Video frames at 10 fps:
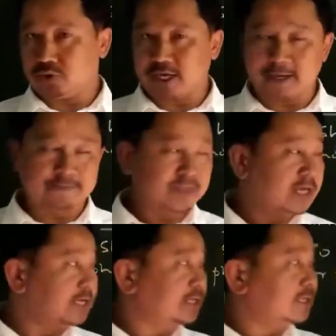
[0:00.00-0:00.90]
Okay,
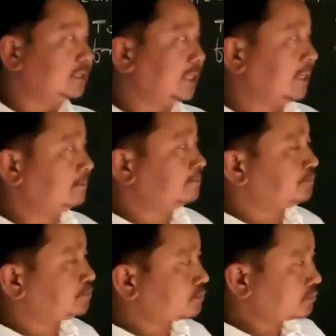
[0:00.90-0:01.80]

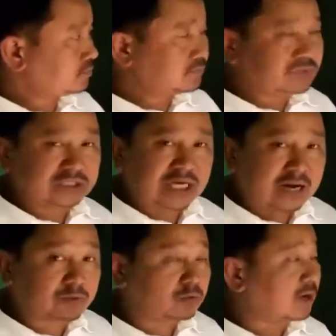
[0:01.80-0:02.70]
then
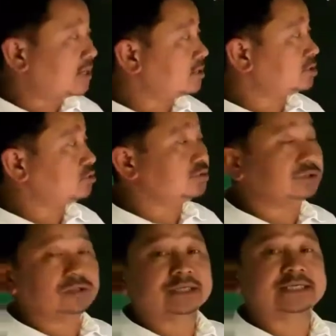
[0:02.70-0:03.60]
after 1 or 2